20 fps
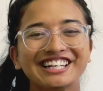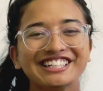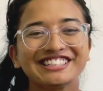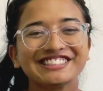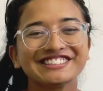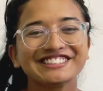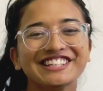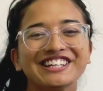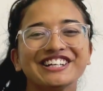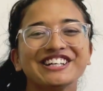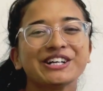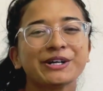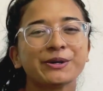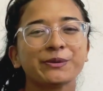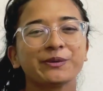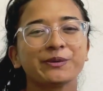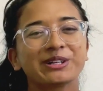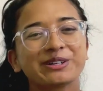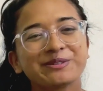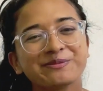guys,
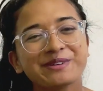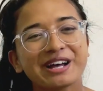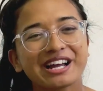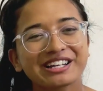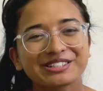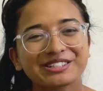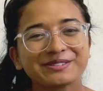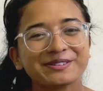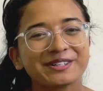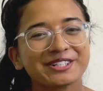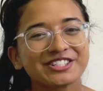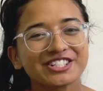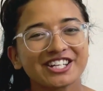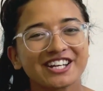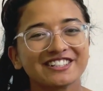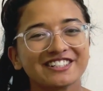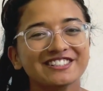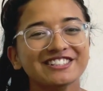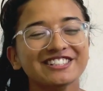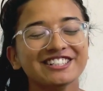welcome back to our
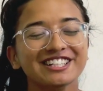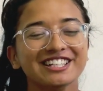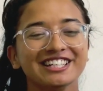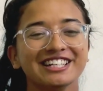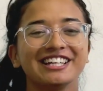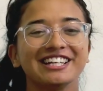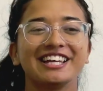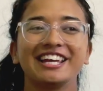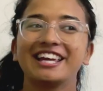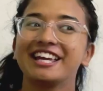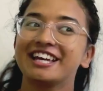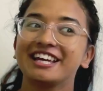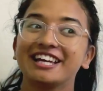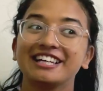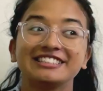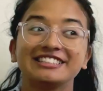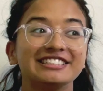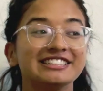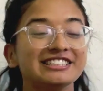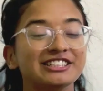channel.
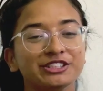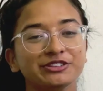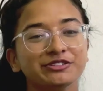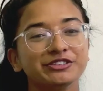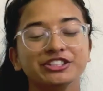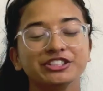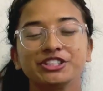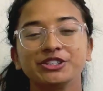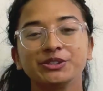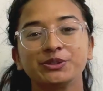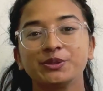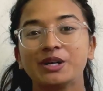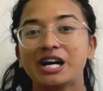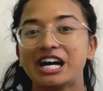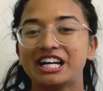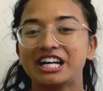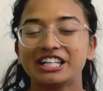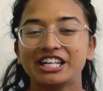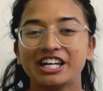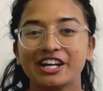And in this video,
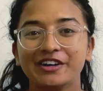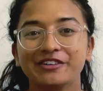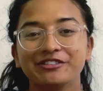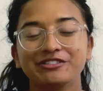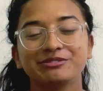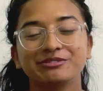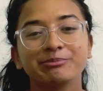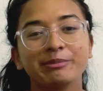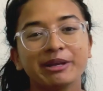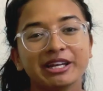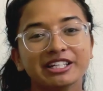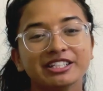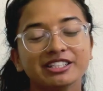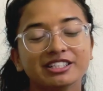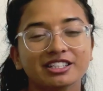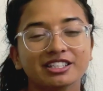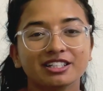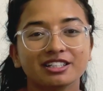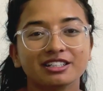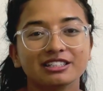I have made
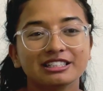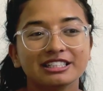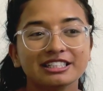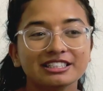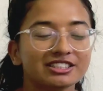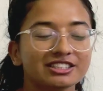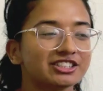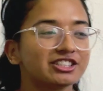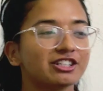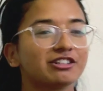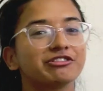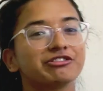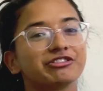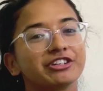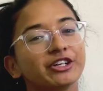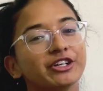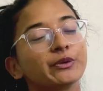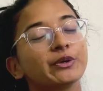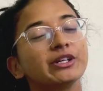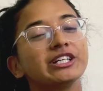a list of
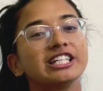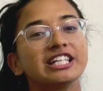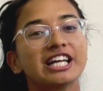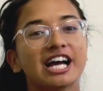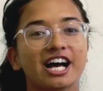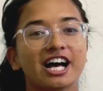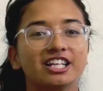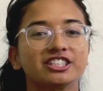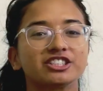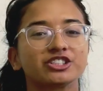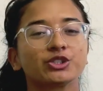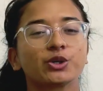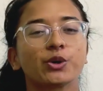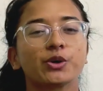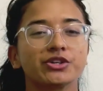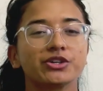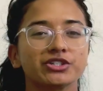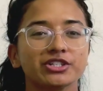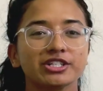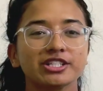frequently asked
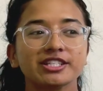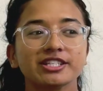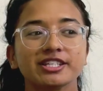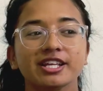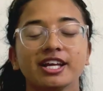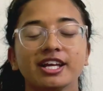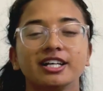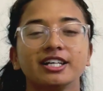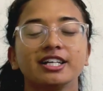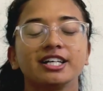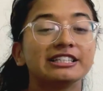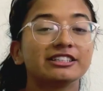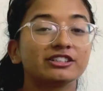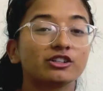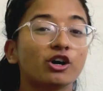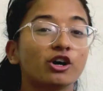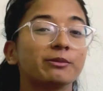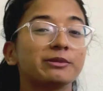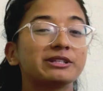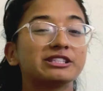questions in the
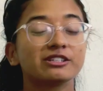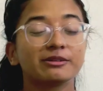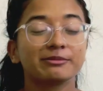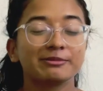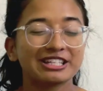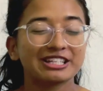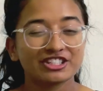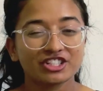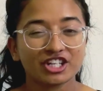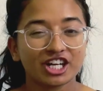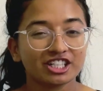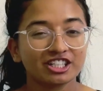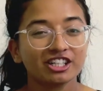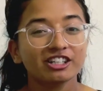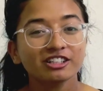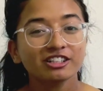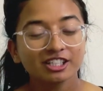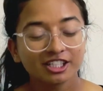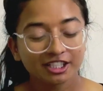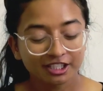comments of my
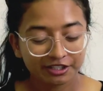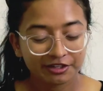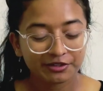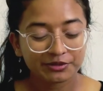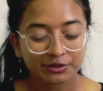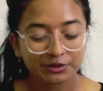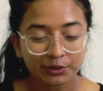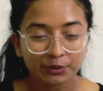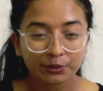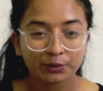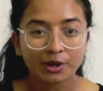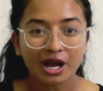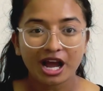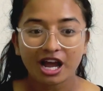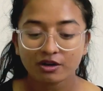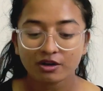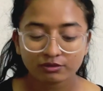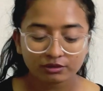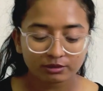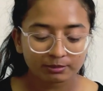channel. So
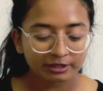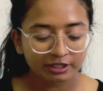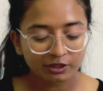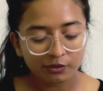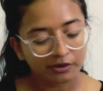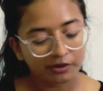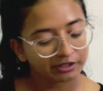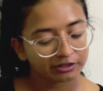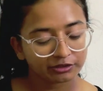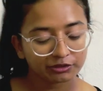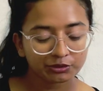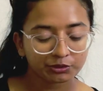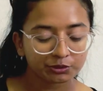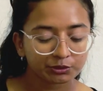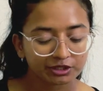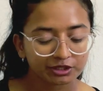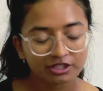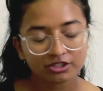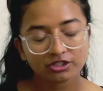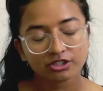I will be going through
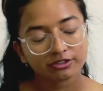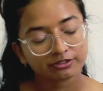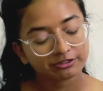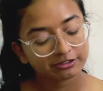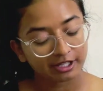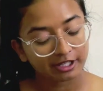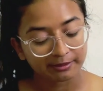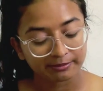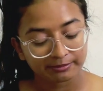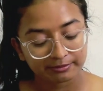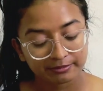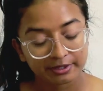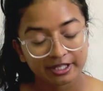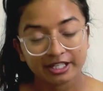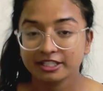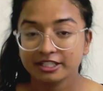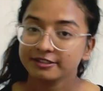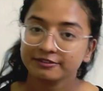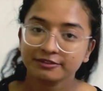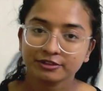each of them
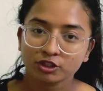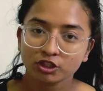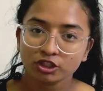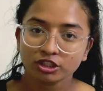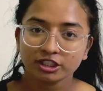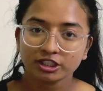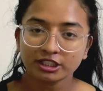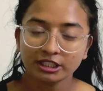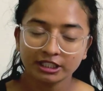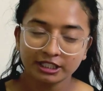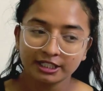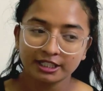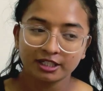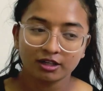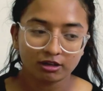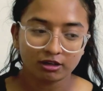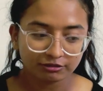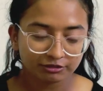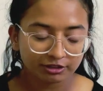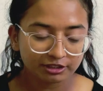individually.
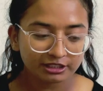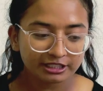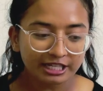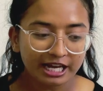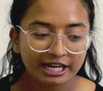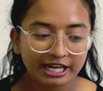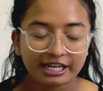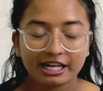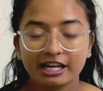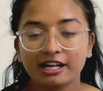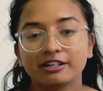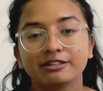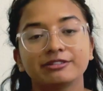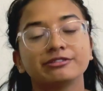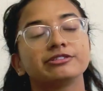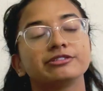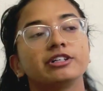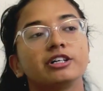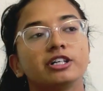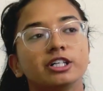Obviously, I
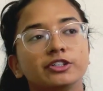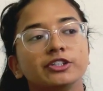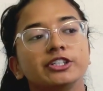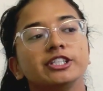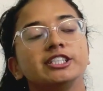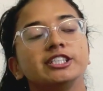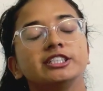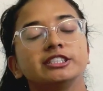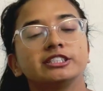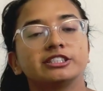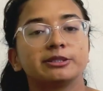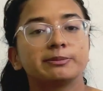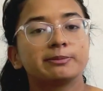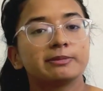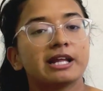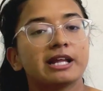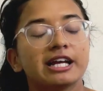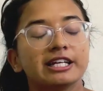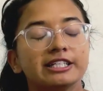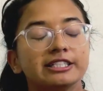have already
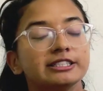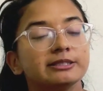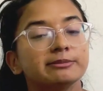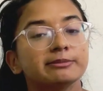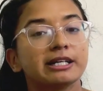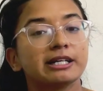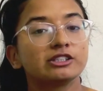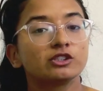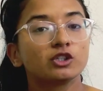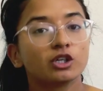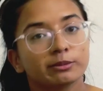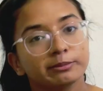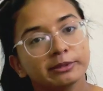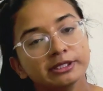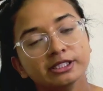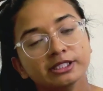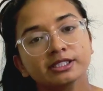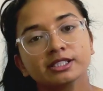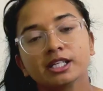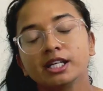replied in my
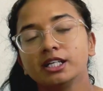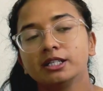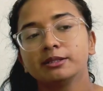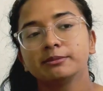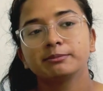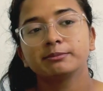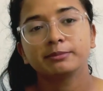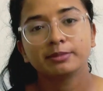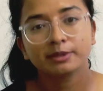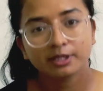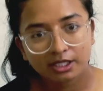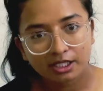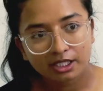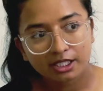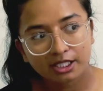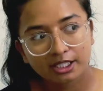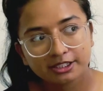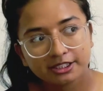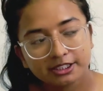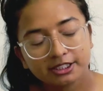comments,
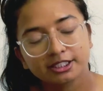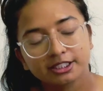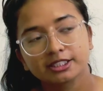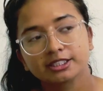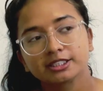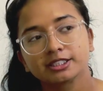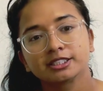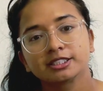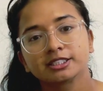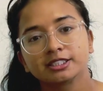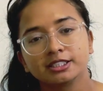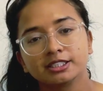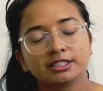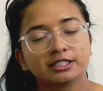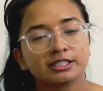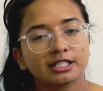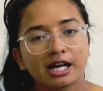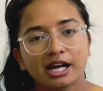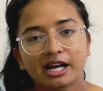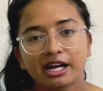but
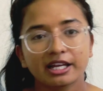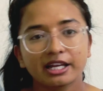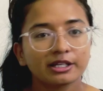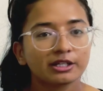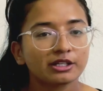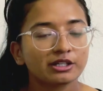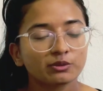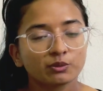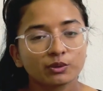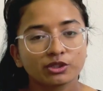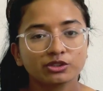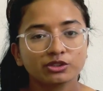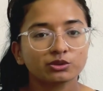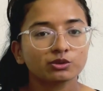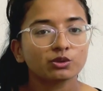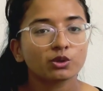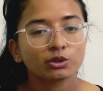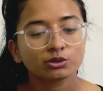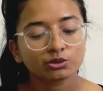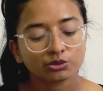I want to
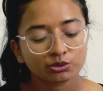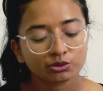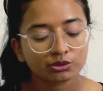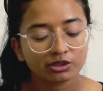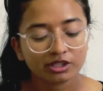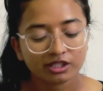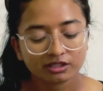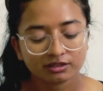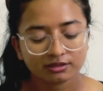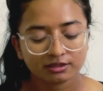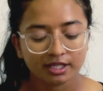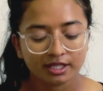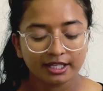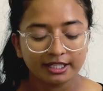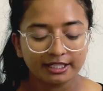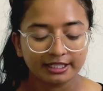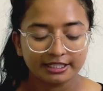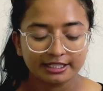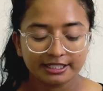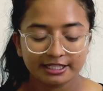go through this
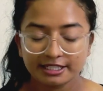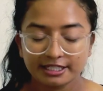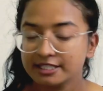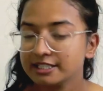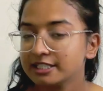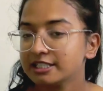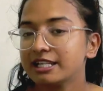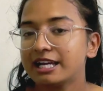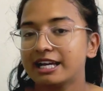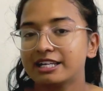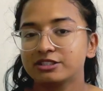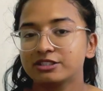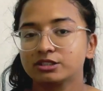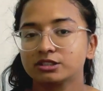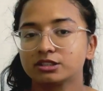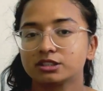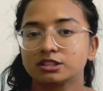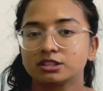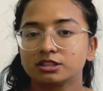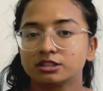in detail as
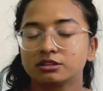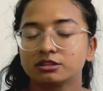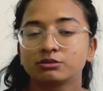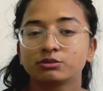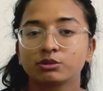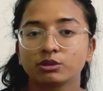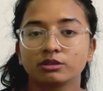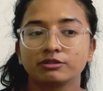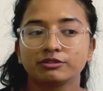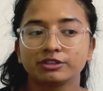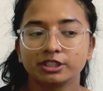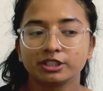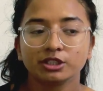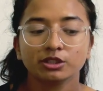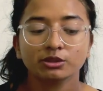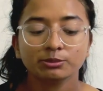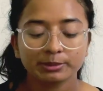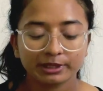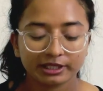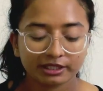a full video
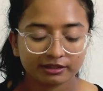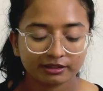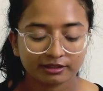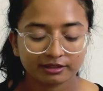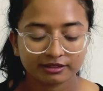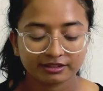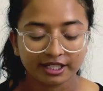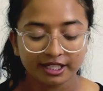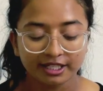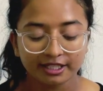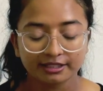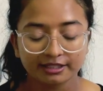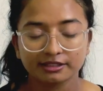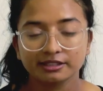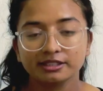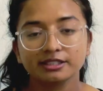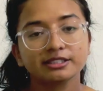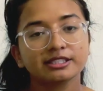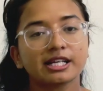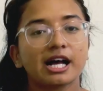because
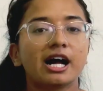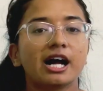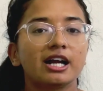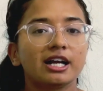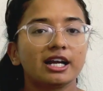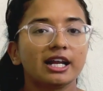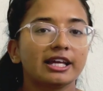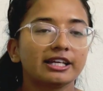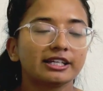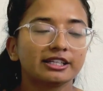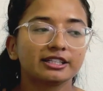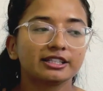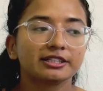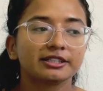these are like